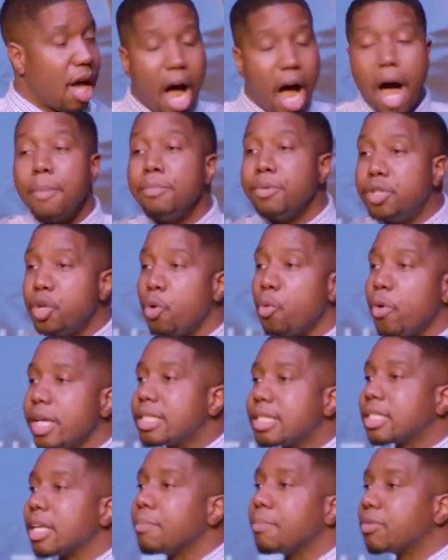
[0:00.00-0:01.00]
I'm
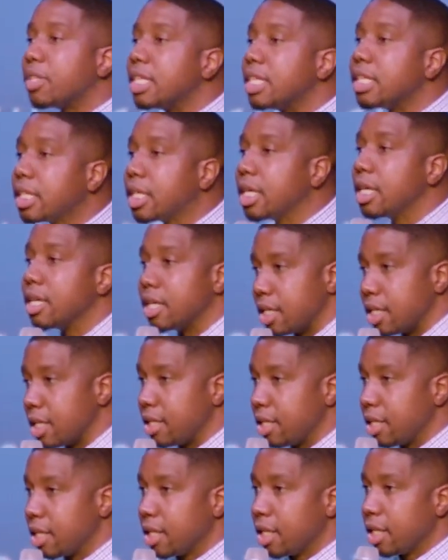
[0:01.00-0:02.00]
doing something
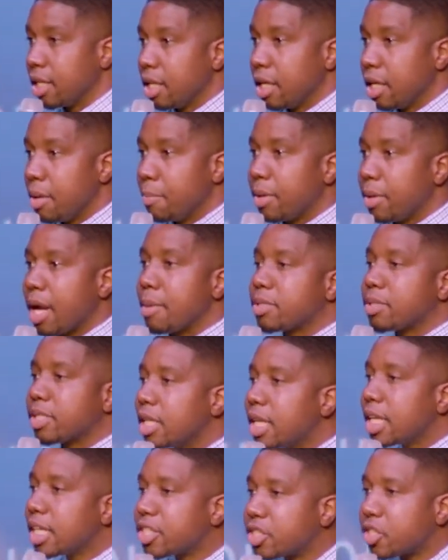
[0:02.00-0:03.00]
good but I'm
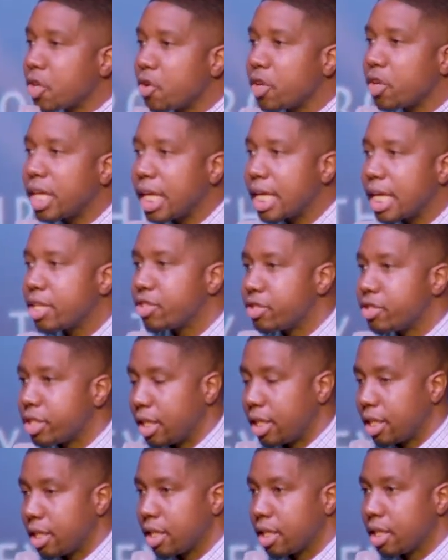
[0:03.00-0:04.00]
still exerting
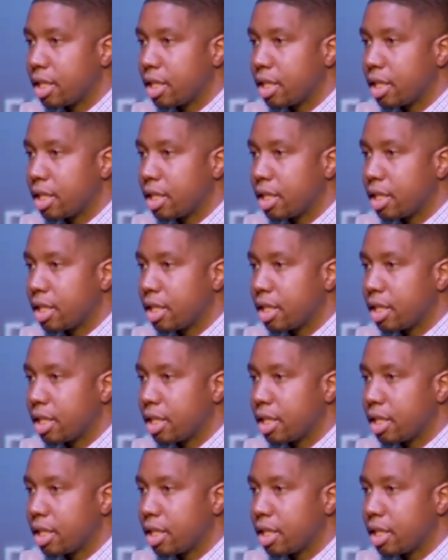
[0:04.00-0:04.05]
energy.